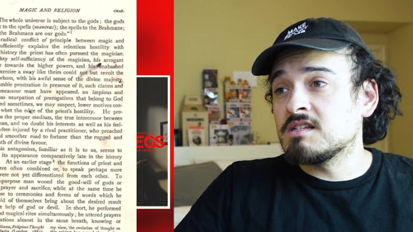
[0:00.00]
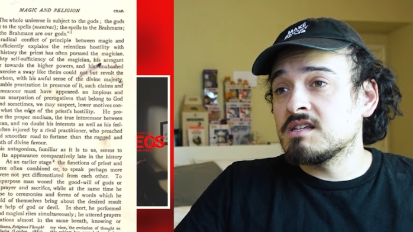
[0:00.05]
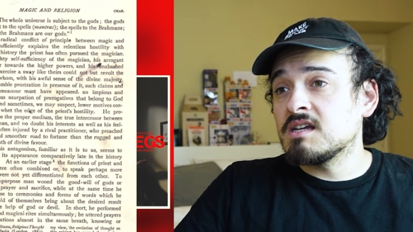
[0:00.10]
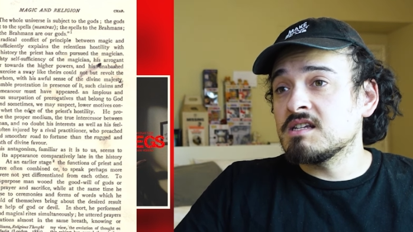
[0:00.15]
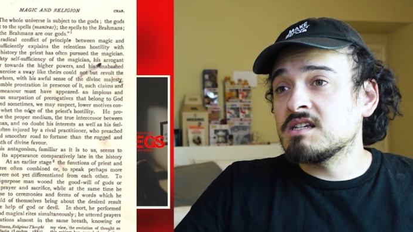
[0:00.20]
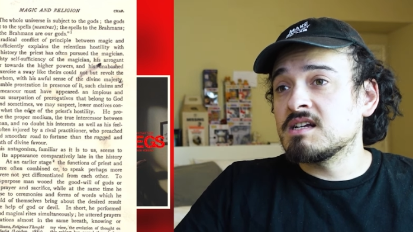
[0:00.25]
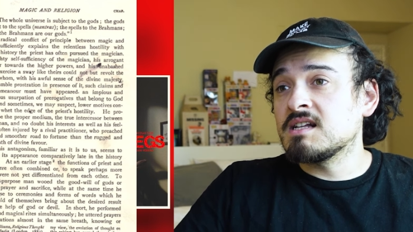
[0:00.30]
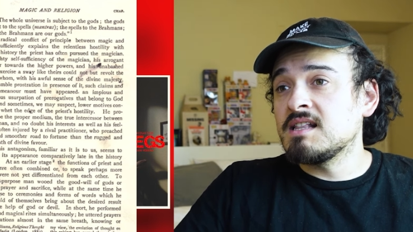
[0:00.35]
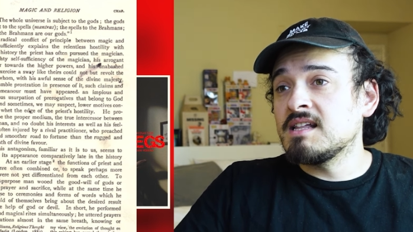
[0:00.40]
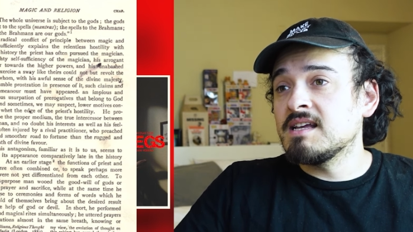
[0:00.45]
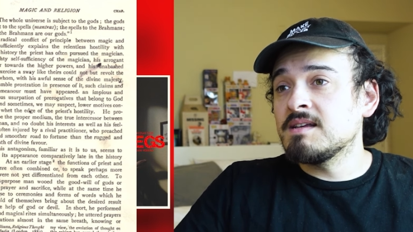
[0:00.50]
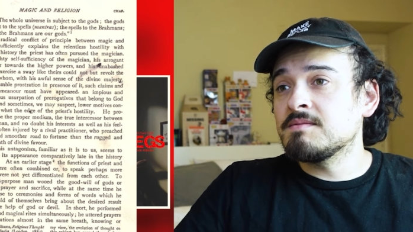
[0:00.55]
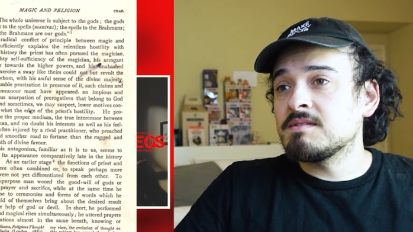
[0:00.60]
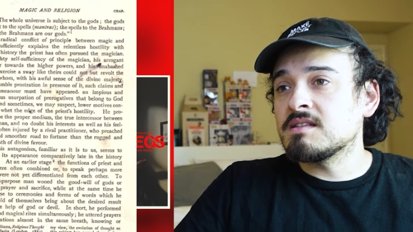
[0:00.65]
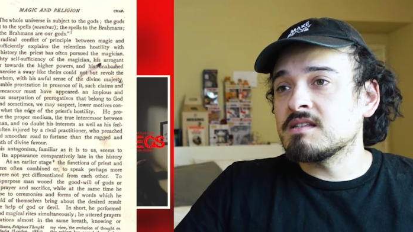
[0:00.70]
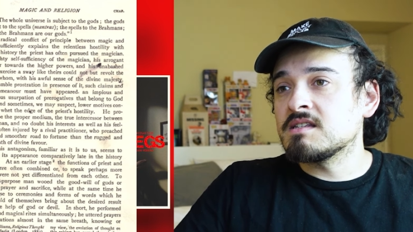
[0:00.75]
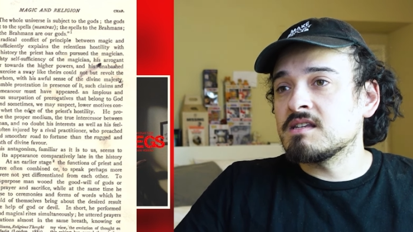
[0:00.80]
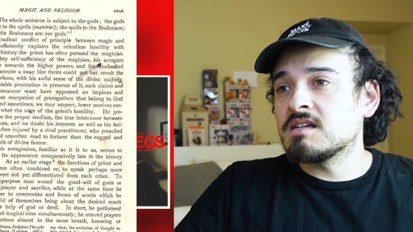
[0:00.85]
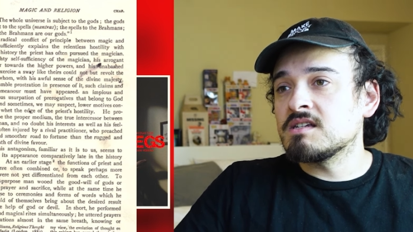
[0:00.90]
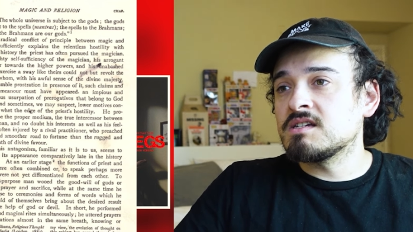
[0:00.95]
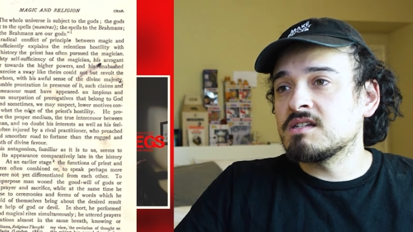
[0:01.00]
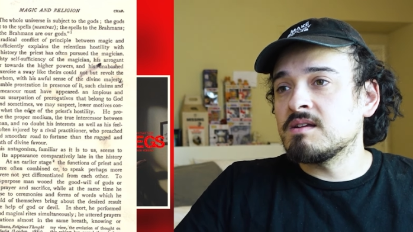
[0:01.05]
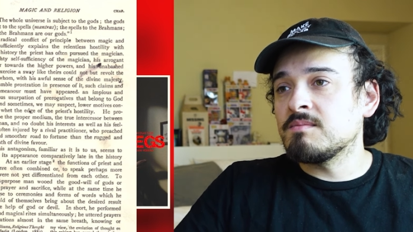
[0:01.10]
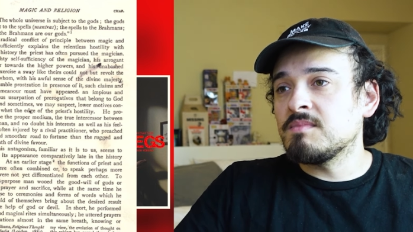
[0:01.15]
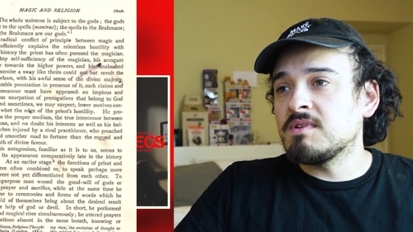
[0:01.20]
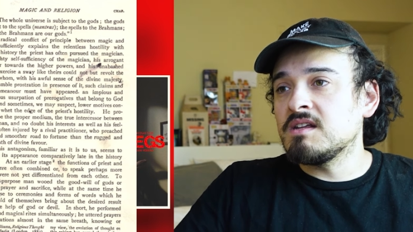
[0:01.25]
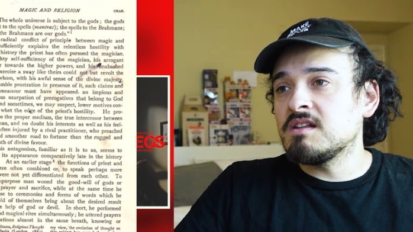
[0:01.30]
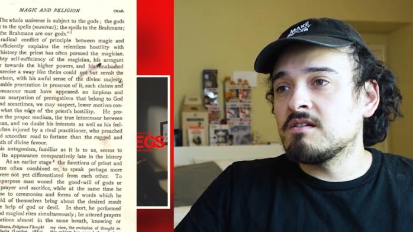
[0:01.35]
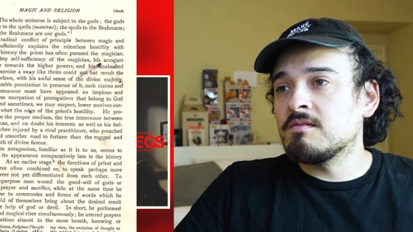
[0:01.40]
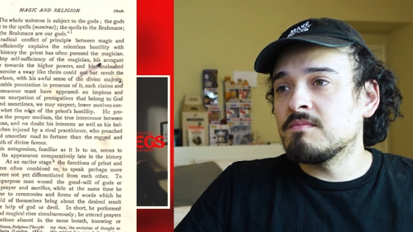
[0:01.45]
such claims and such
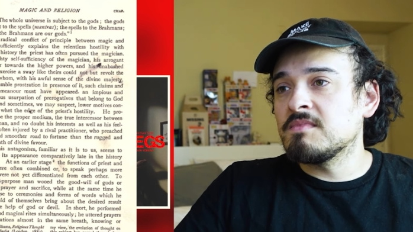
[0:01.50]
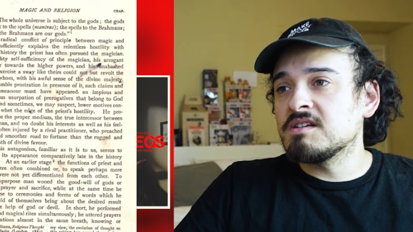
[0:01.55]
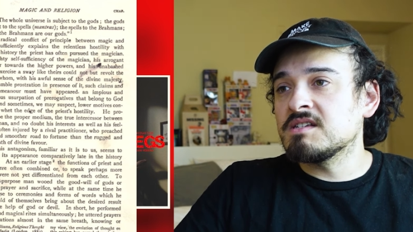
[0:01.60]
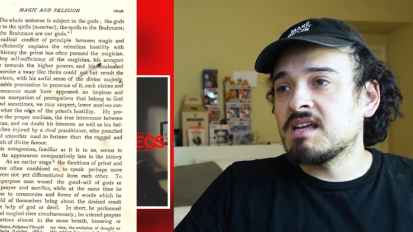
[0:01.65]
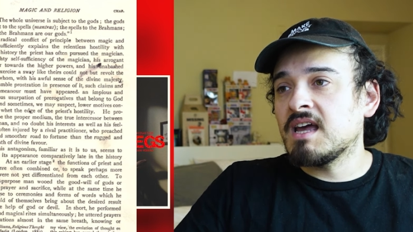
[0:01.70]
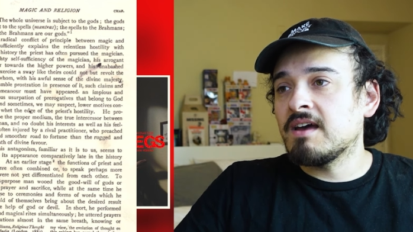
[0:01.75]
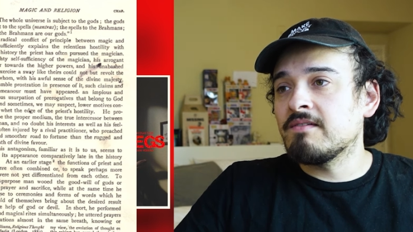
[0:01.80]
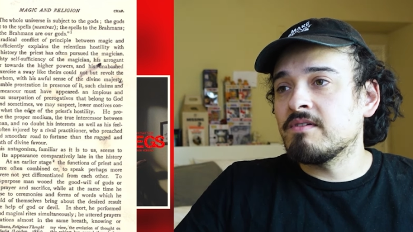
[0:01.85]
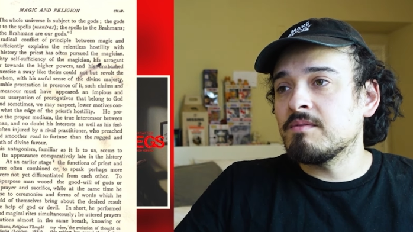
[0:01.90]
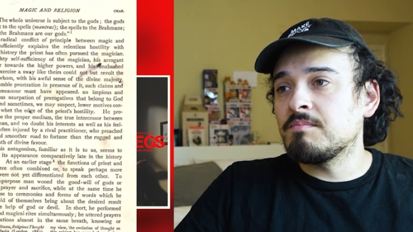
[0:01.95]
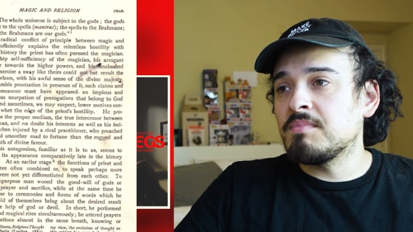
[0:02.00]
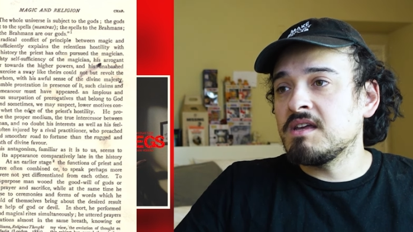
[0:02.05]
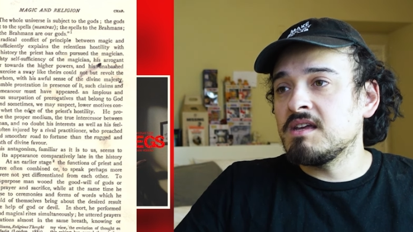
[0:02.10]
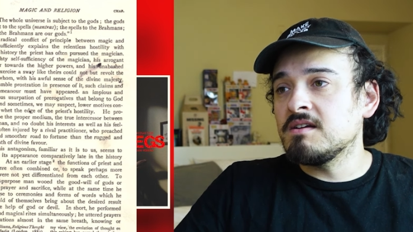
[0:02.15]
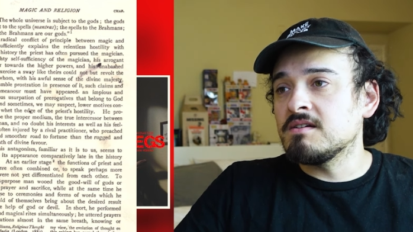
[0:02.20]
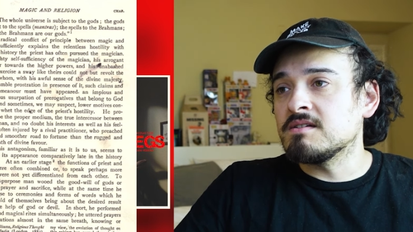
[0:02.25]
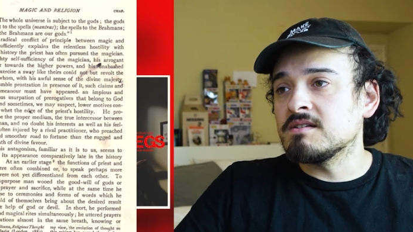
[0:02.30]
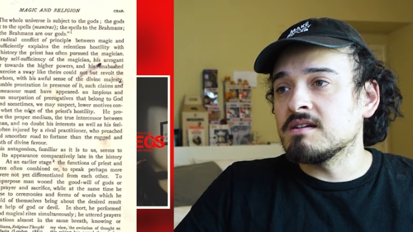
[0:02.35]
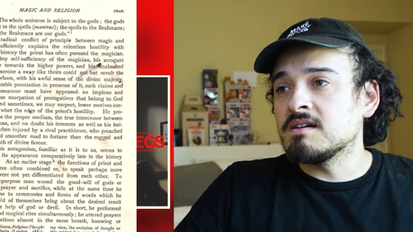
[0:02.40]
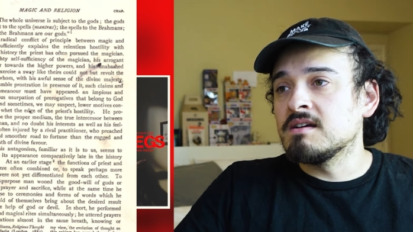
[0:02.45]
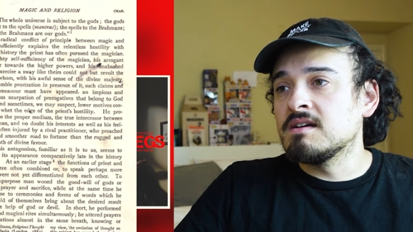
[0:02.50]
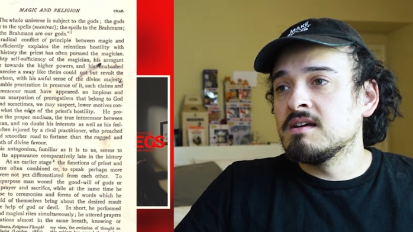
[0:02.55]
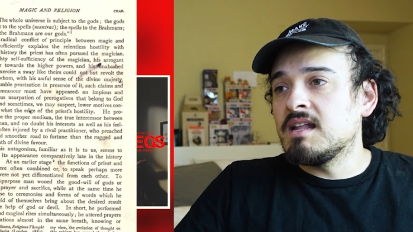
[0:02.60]
demeanor must have appeared.